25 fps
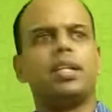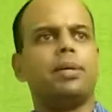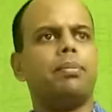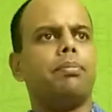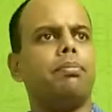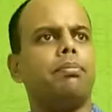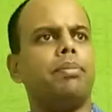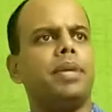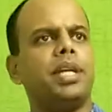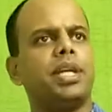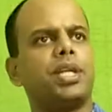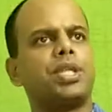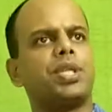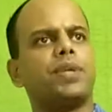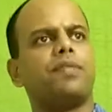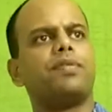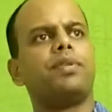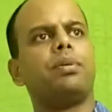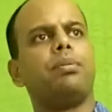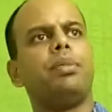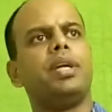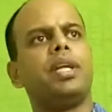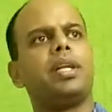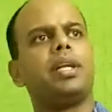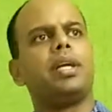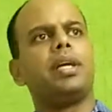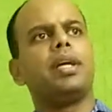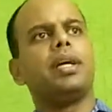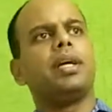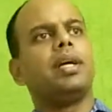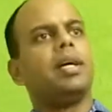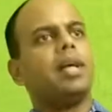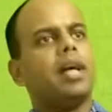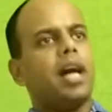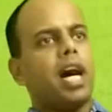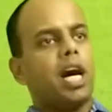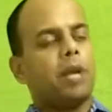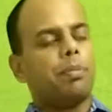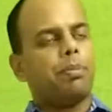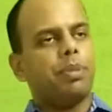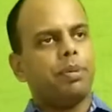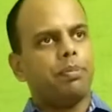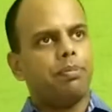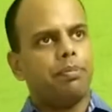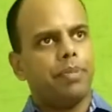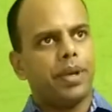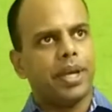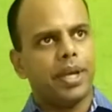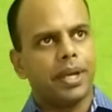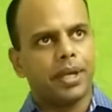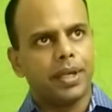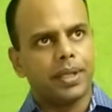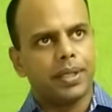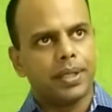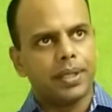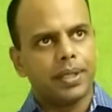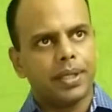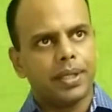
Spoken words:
the minutes of the meeting are prepared.